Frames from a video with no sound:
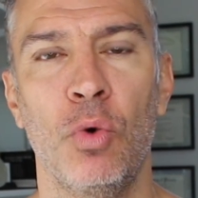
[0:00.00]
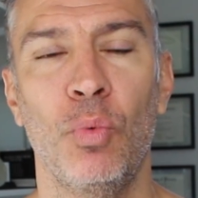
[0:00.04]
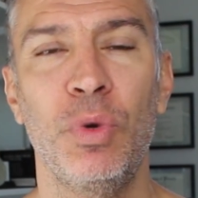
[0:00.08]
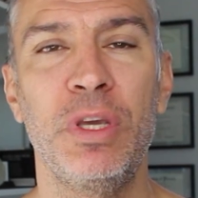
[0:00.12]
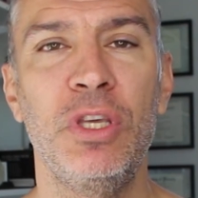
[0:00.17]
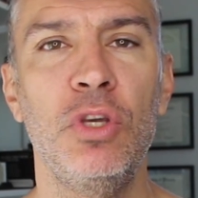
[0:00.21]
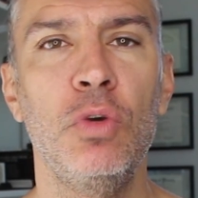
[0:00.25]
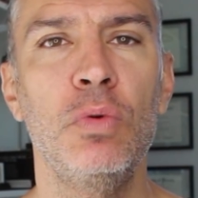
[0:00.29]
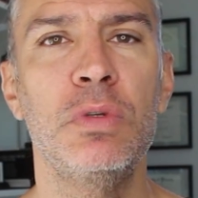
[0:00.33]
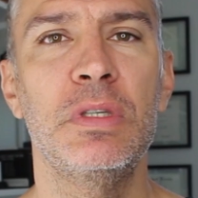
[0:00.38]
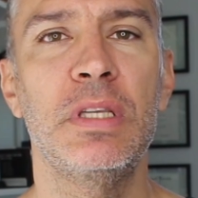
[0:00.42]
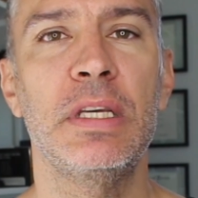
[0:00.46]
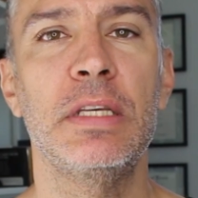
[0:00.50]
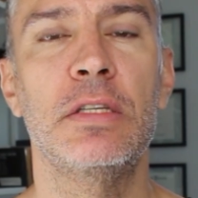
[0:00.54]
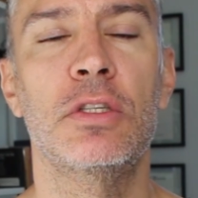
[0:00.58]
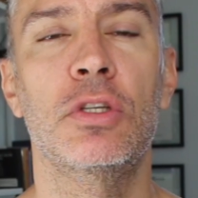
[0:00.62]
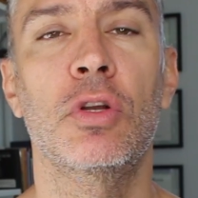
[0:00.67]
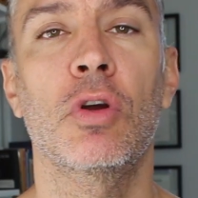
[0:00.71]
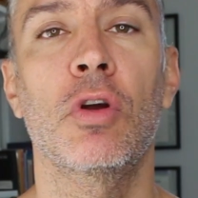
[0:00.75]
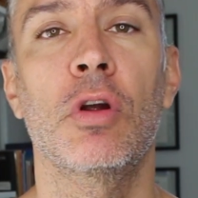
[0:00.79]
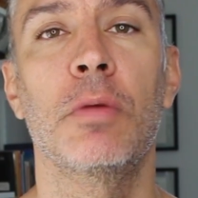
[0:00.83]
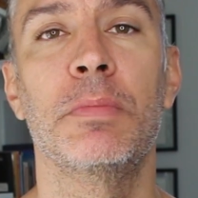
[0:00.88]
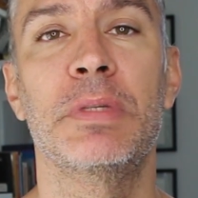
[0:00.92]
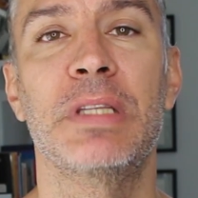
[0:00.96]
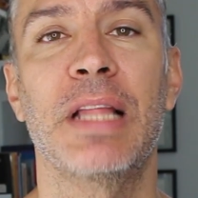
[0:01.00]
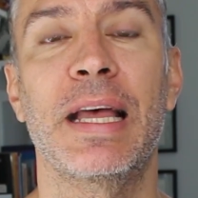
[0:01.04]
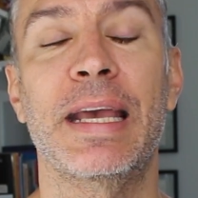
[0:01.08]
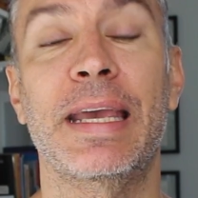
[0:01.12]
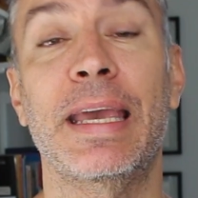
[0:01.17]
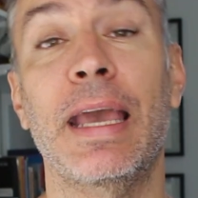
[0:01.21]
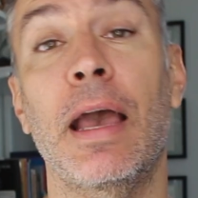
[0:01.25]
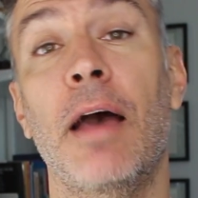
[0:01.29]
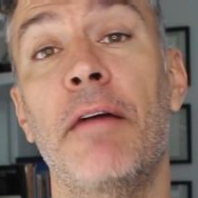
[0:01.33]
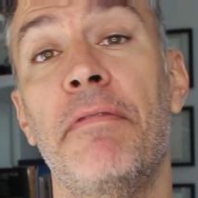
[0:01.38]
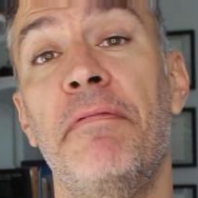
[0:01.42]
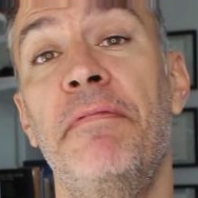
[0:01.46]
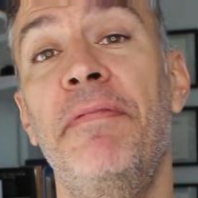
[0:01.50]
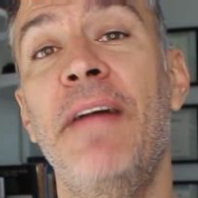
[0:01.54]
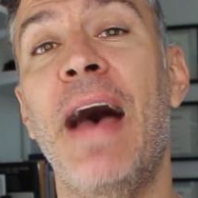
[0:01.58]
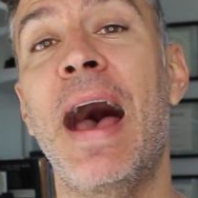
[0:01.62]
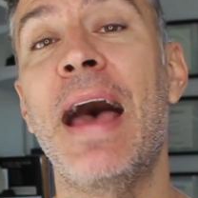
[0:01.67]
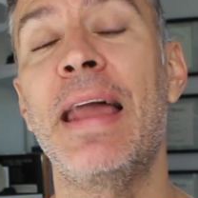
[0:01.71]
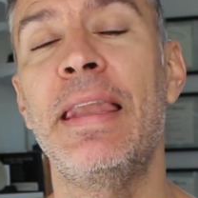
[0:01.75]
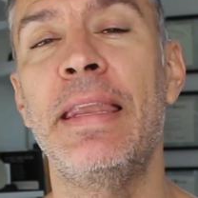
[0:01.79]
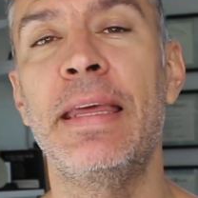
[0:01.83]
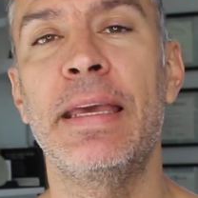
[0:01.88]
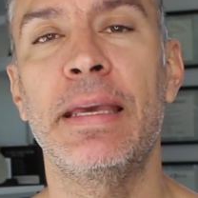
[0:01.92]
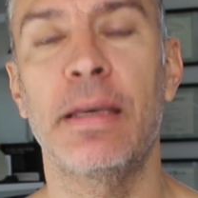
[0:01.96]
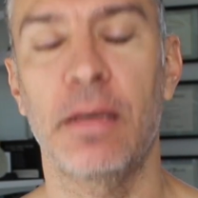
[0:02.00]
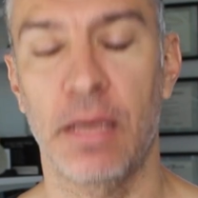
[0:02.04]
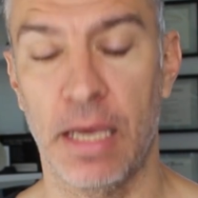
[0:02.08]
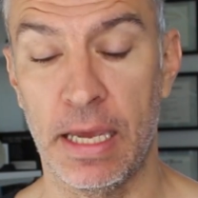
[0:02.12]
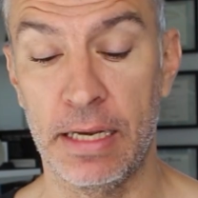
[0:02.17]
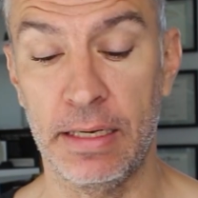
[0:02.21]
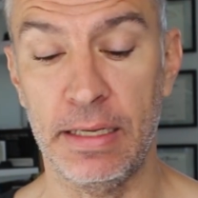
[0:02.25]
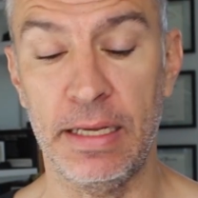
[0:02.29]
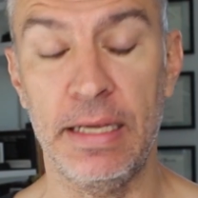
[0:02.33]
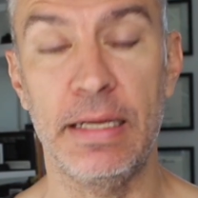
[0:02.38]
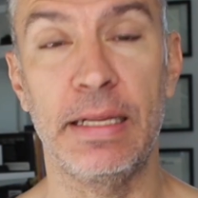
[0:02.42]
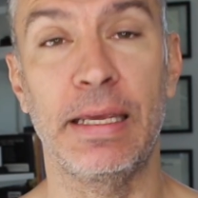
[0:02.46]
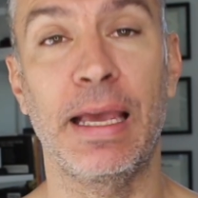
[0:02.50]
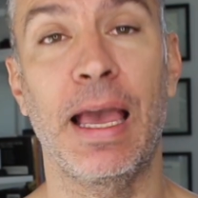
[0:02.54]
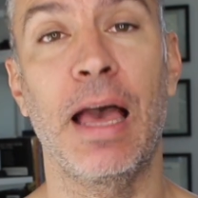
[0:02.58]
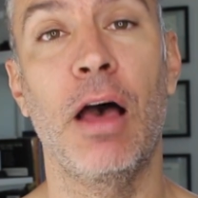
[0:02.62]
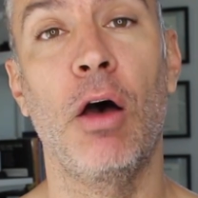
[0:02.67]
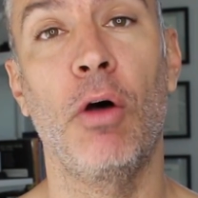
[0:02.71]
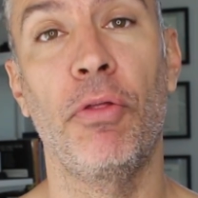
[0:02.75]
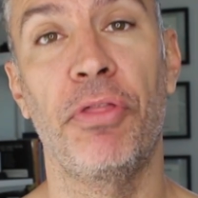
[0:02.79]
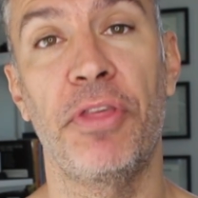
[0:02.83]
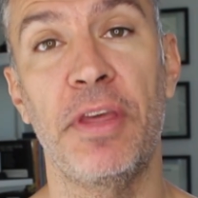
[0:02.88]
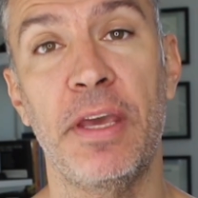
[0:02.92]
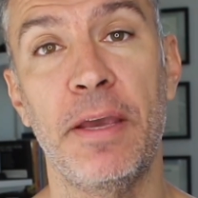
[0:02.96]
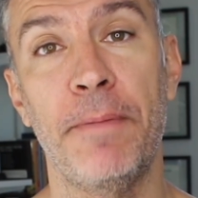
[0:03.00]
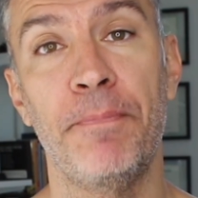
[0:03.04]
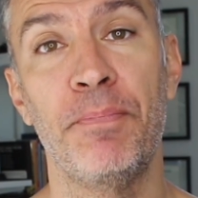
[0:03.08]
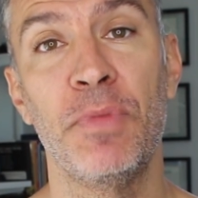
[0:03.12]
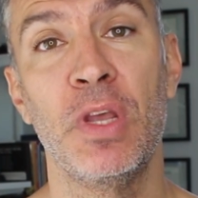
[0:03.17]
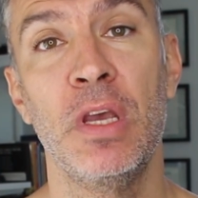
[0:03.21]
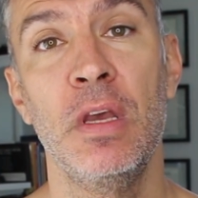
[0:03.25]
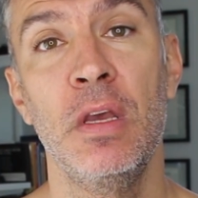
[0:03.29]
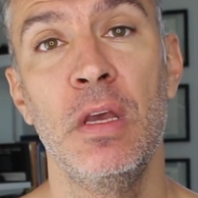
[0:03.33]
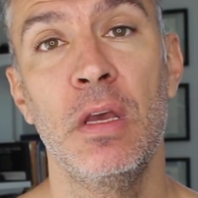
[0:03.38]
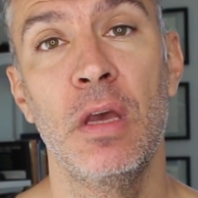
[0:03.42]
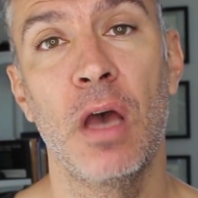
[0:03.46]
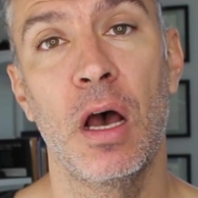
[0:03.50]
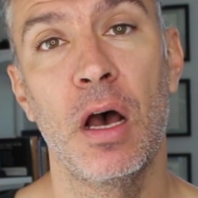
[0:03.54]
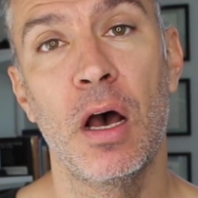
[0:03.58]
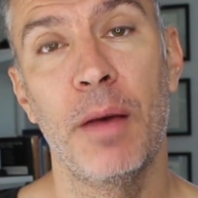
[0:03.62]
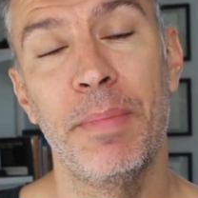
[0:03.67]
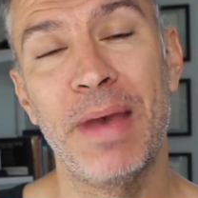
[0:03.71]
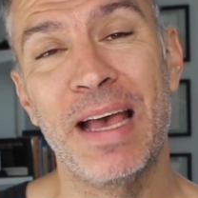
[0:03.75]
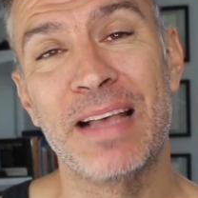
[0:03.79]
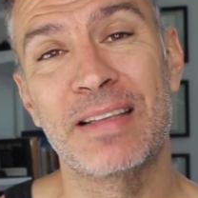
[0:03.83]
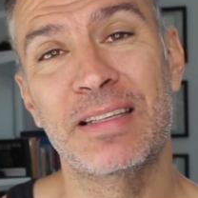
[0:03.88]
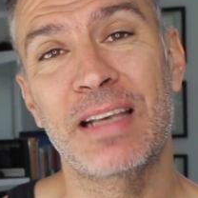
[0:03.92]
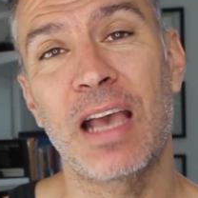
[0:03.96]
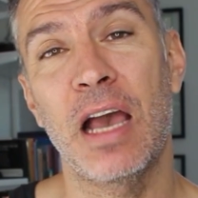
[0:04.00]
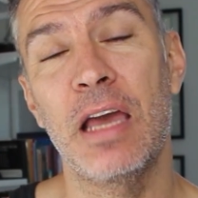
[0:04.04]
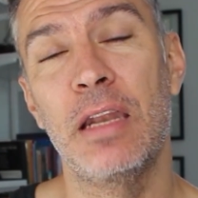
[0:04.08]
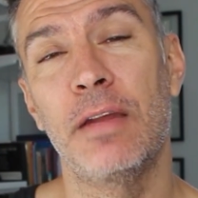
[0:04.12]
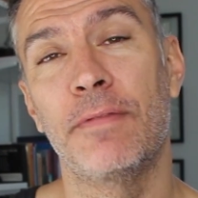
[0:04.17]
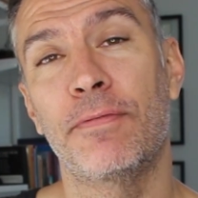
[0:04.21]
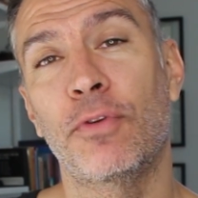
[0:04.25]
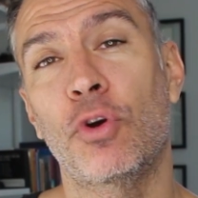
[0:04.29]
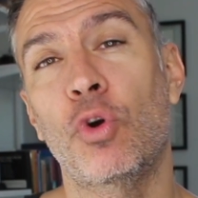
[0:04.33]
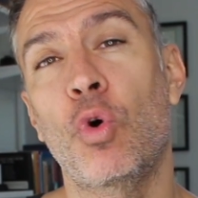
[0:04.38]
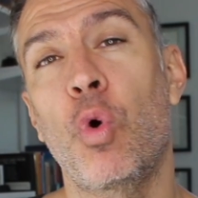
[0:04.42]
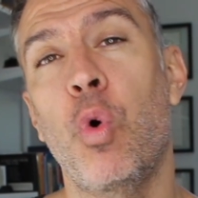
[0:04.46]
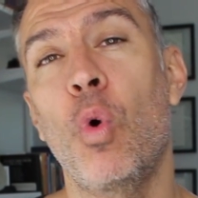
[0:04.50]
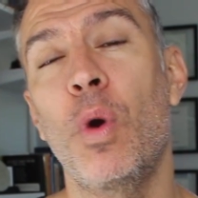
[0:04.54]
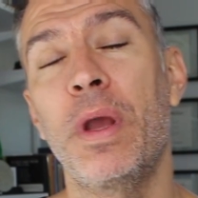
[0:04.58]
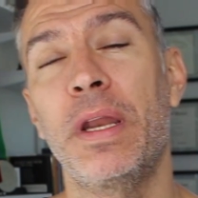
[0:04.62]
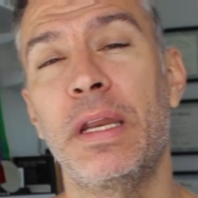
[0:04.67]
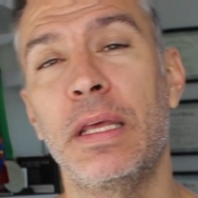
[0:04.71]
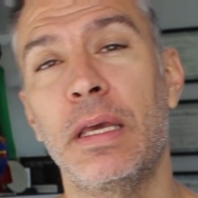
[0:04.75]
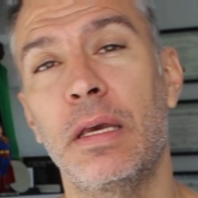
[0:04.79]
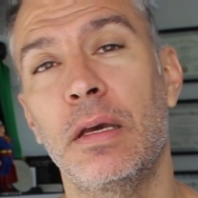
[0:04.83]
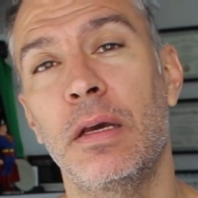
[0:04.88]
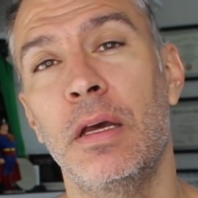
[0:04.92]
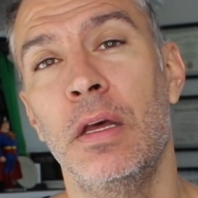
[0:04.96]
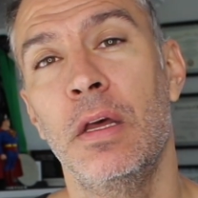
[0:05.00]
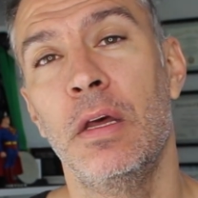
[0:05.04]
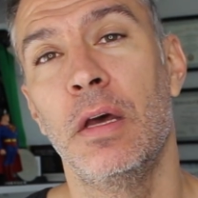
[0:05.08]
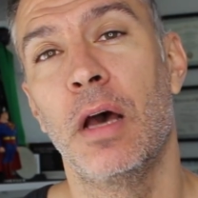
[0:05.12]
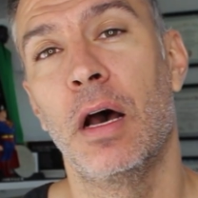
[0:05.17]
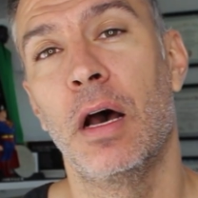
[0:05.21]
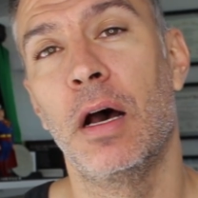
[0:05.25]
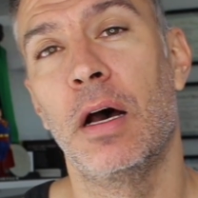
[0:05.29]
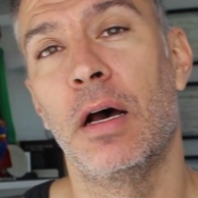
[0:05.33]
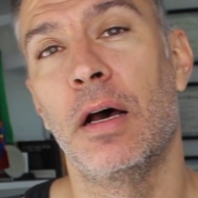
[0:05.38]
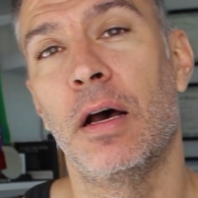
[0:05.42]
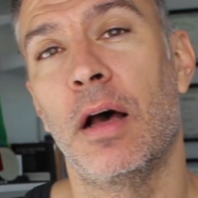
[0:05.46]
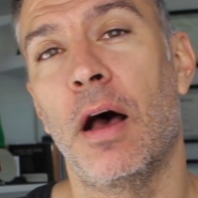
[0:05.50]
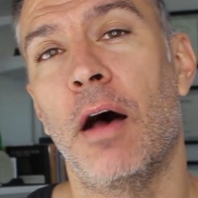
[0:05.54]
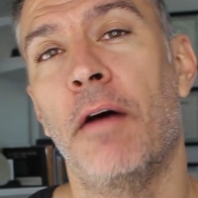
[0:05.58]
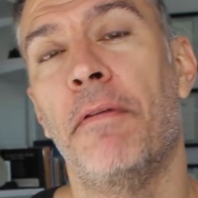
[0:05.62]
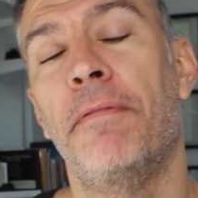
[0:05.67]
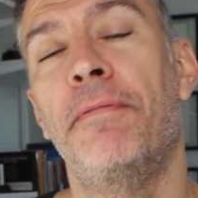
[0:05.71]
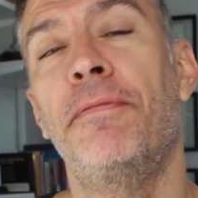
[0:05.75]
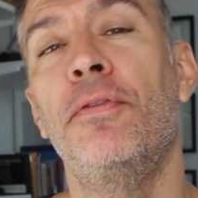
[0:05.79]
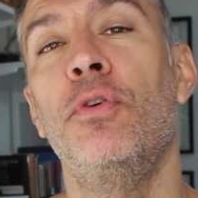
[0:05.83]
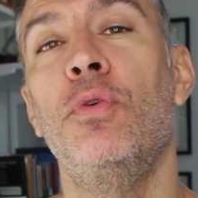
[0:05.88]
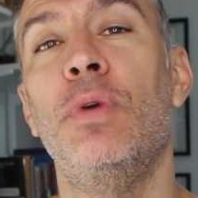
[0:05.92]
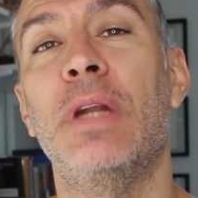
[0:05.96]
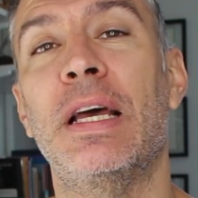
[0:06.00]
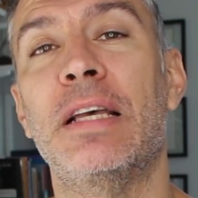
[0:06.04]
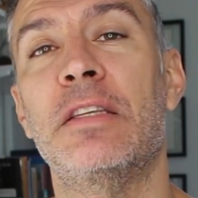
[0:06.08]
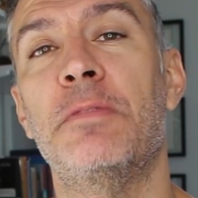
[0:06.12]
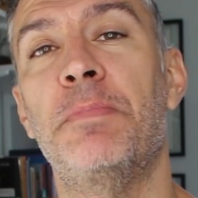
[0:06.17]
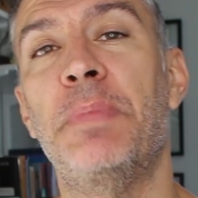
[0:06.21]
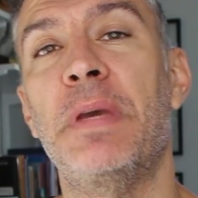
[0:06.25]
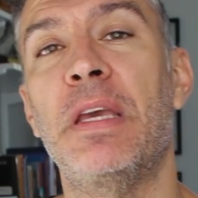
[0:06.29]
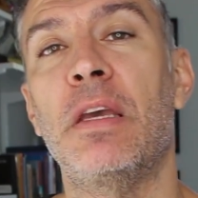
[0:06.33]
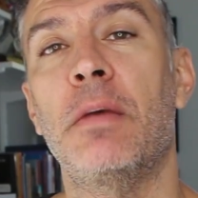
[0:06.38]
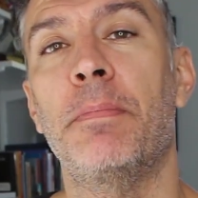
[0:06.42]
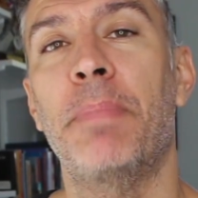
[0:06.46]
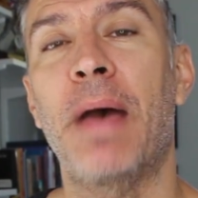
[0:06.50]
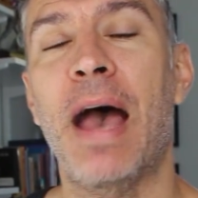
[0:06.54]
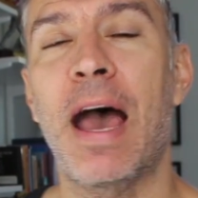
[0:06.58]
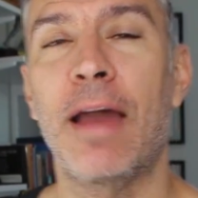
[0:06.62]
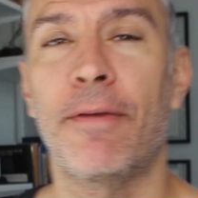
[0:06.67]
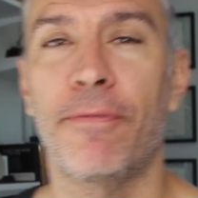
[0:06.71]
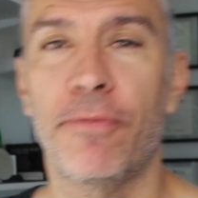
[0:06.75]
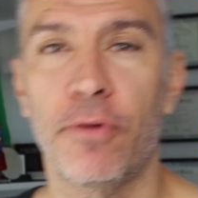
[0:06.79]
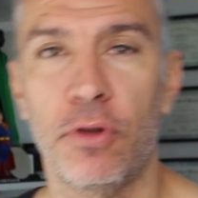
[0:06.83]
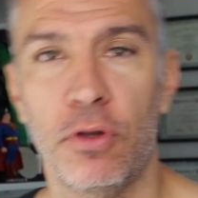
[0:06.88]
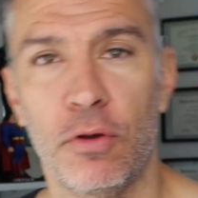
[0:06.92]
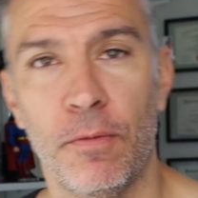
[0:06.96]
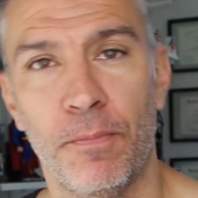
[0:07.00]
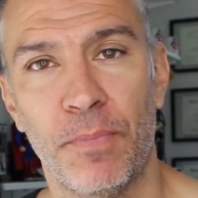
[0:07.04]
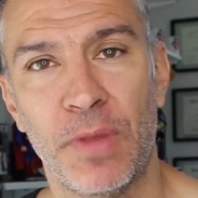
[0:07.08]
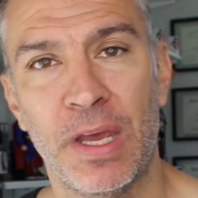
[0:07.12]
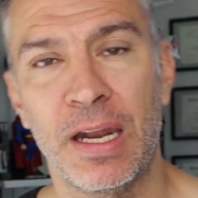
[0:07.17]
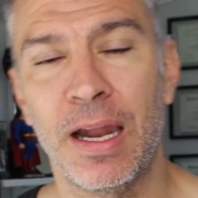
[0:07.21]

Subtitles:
We use these terms like fattening and eating healthy as kind of coining a food as being bad for you.